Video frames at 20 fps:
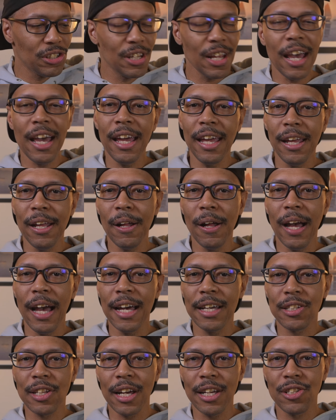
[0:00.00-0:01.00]
day
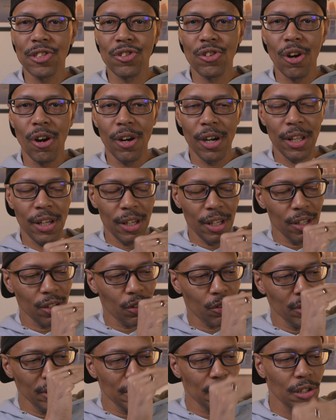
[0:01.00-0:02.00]
as I started
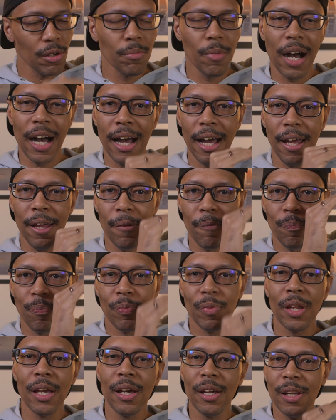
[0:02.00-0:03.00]
increasing my
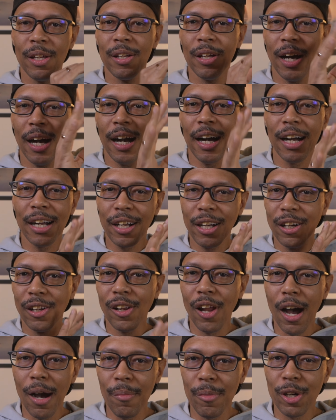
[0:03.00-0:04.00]

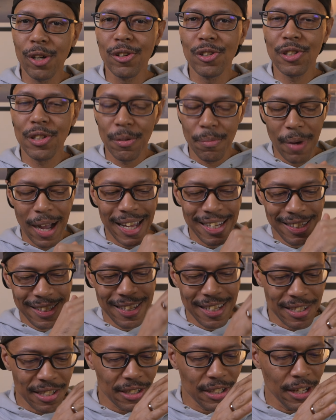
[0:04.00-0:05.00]
kilometers and my
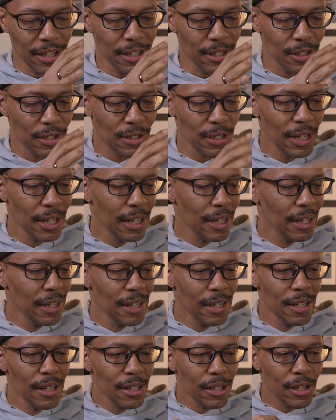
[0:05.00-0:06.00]
distance,
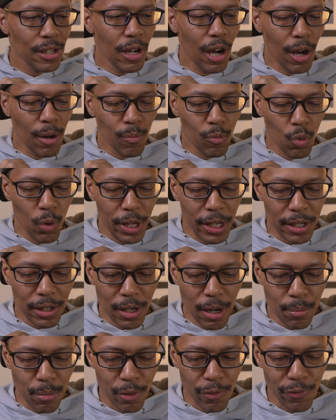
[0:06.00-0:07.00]
come week
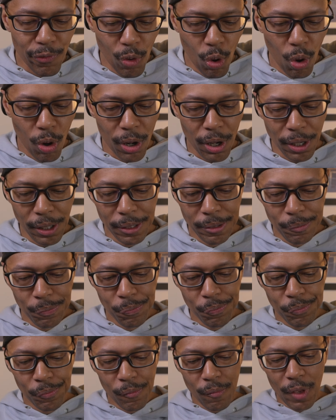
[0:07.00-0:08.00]
number 5,
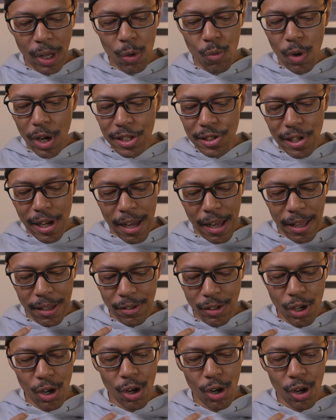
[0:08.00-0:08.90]
once I